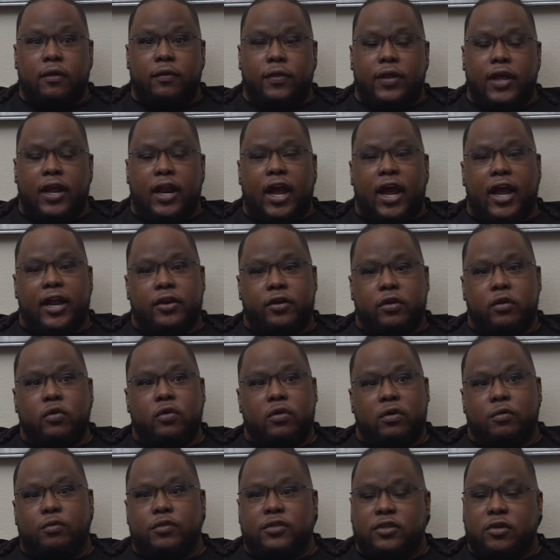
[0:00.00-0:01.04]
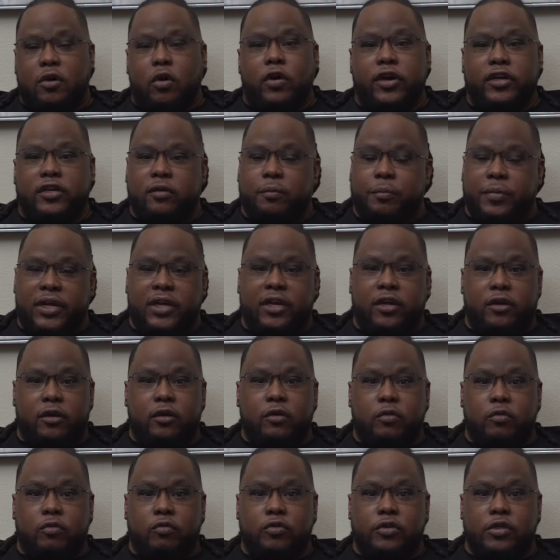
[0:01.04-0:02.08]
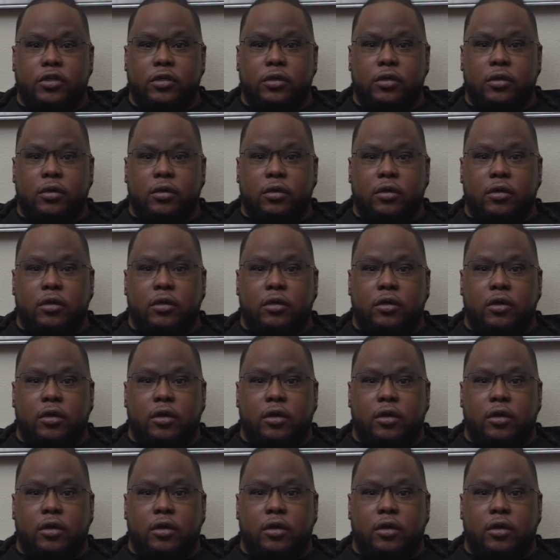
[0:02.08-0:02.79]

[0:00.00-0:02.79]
that I knew it was going to be huge. For sure.